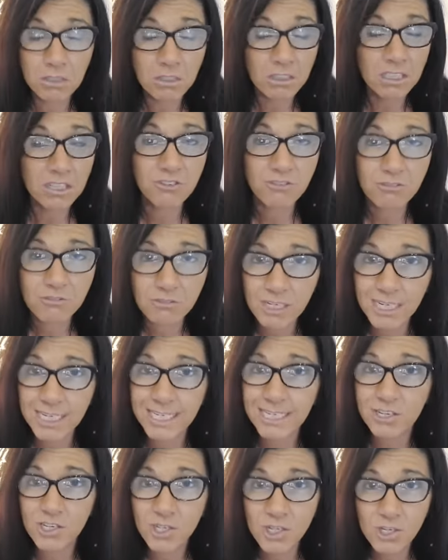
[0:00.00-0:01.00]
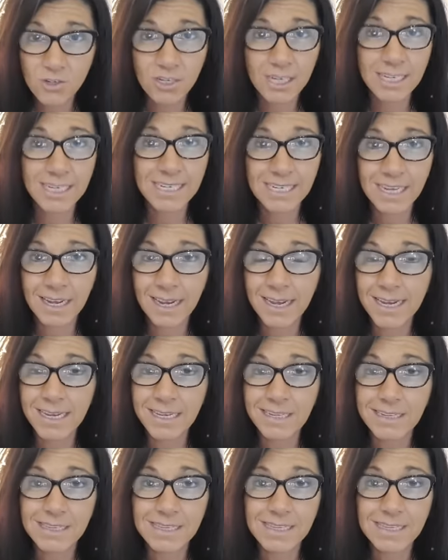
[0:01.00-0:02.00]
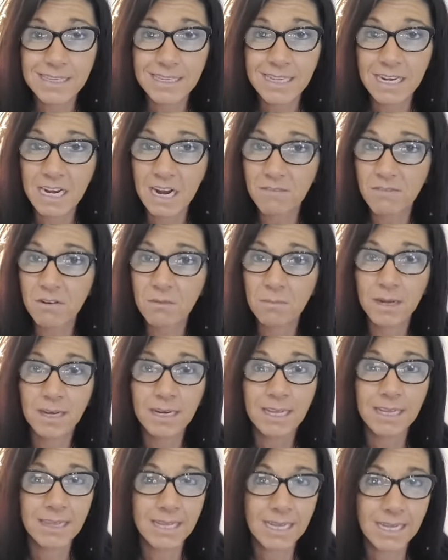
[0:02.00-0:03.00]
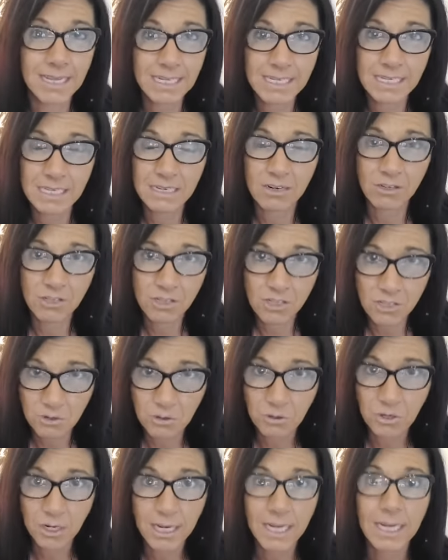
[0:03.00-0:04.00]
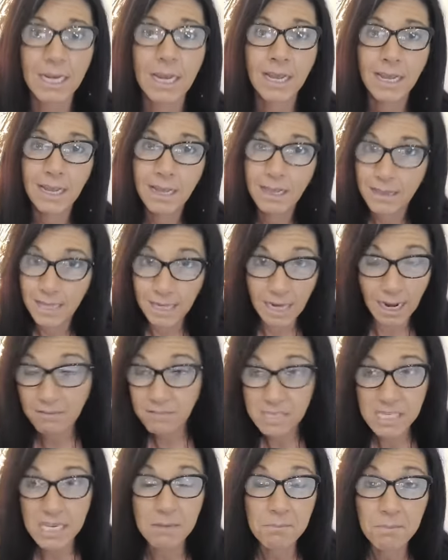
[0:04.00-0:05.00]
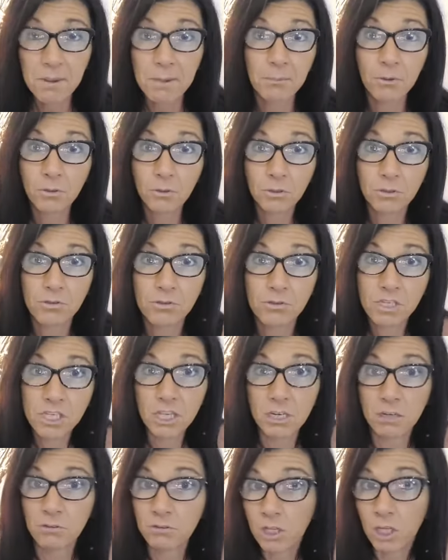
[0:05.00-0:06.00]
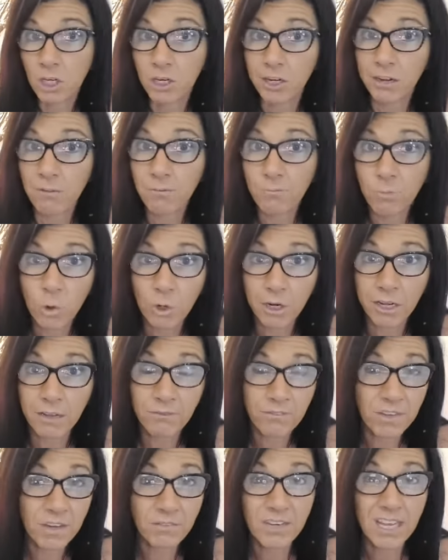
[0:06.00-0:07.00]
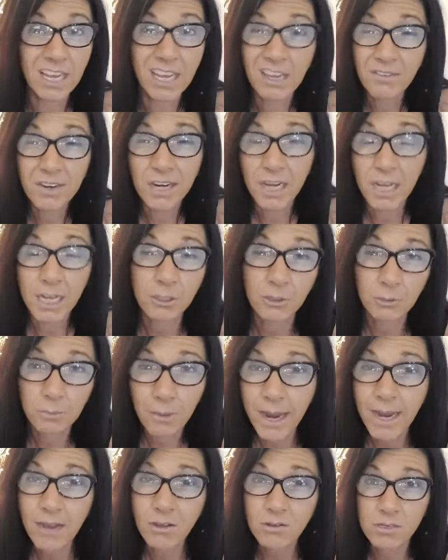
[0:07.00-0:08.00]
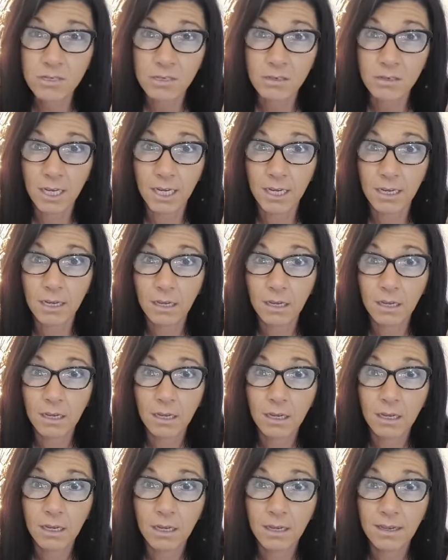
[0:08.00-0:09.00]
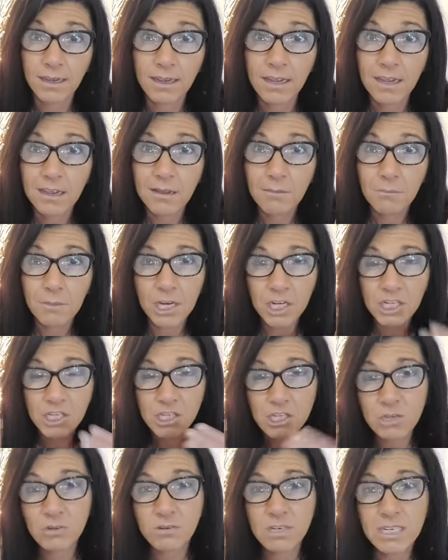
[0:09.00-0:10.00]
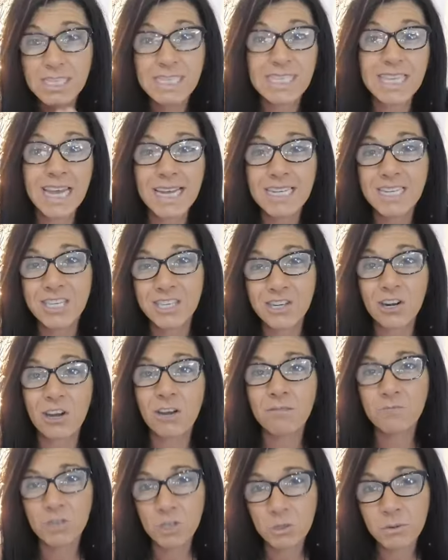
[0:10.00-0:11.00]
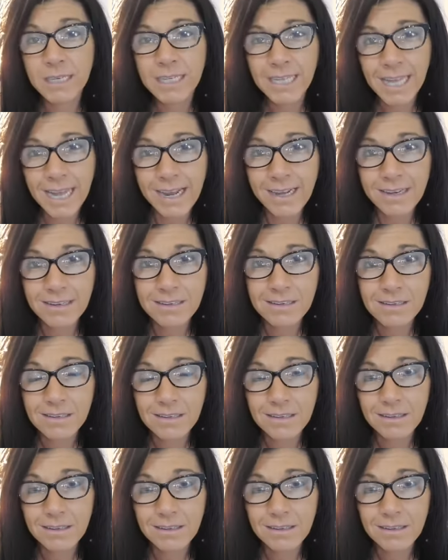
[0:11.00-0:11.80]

really strict, strict diets that everybody thinks are so great that I've seen people lose, you know, 30, 40, 50, even 100 pounds on. But as soon as they stop doing that,